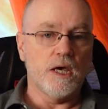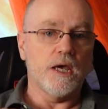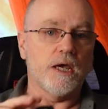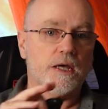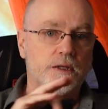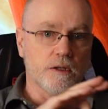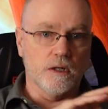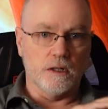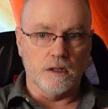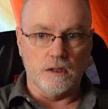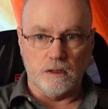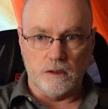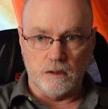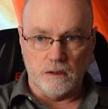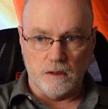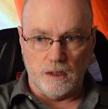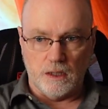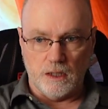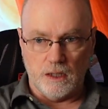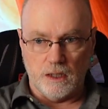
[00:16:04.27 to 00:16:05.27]
and the
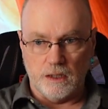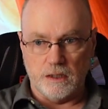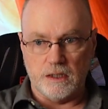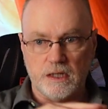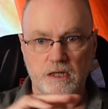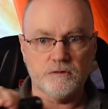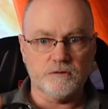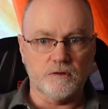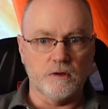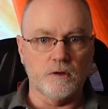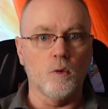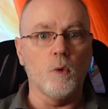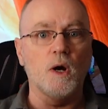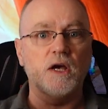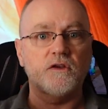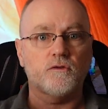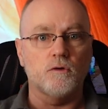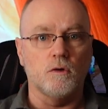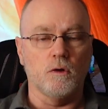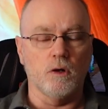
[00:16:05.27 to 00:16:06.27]
east and the
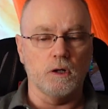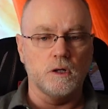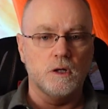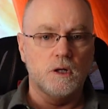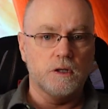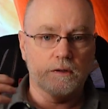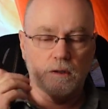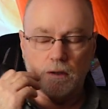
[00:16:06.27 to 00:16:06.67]
west, or